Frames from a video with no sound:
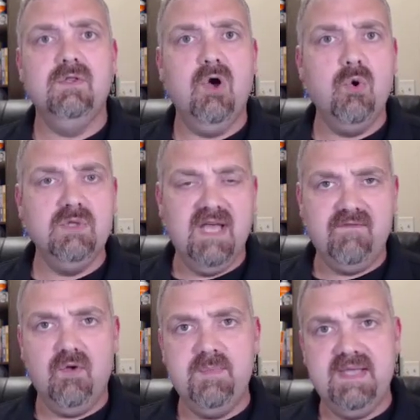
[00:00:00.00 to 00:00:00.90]

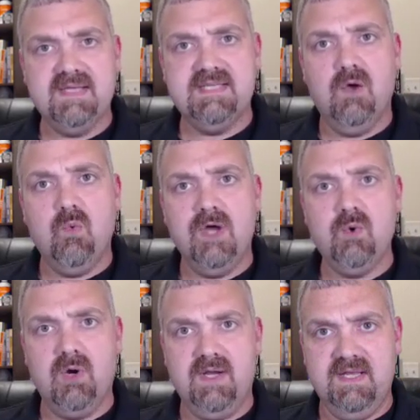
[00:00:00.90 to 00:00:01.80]
low-level
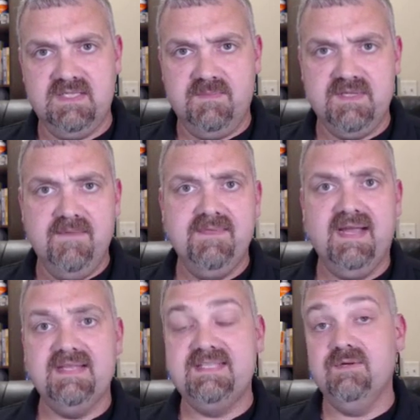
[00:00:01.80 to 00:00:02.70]
BSL-1 organisms
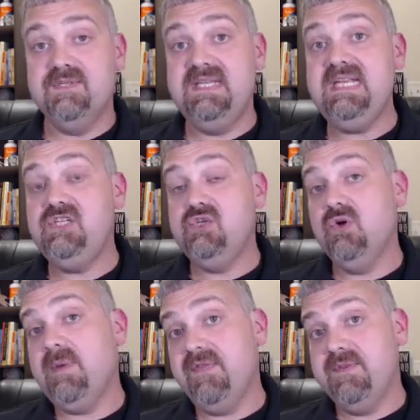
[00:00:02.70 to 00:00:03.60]
that can still
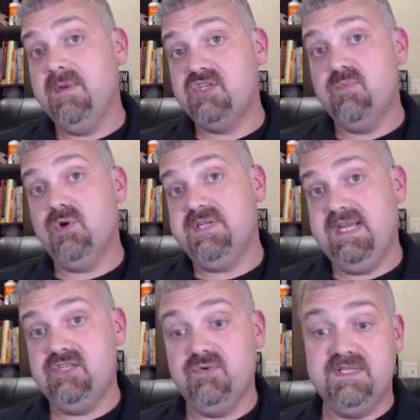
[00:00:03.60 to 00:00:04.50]
teach you about the much more
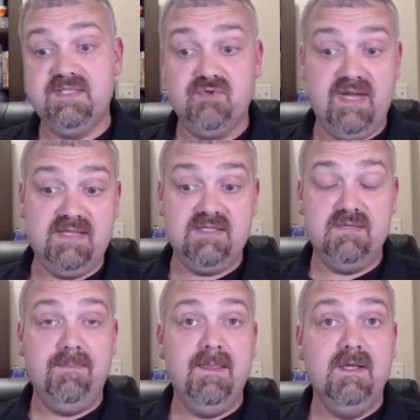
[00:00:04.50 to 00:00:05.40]
dangerous
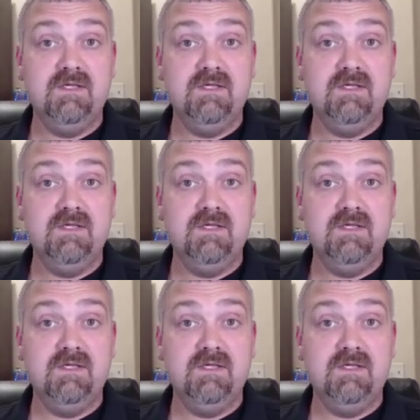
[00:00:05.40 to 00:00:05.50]
strains.